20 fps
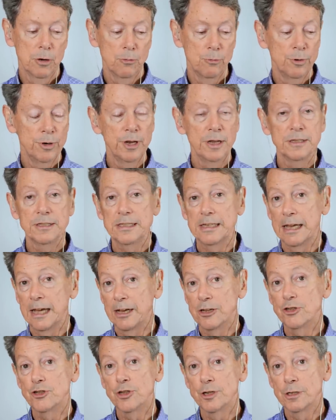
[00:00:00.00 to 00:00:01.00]

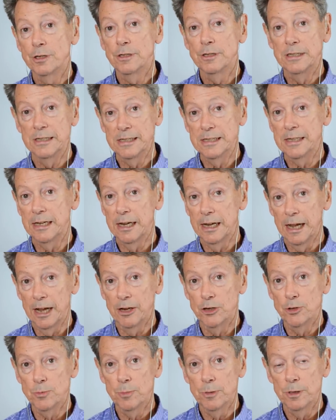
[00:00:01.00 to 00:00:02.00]
renunciation,
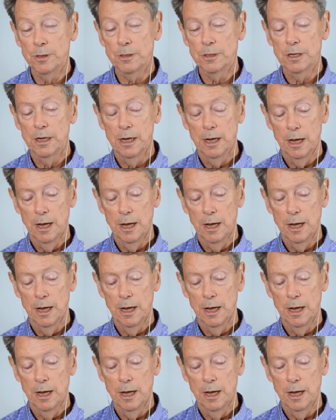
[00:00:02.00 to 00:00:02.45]
disengagement.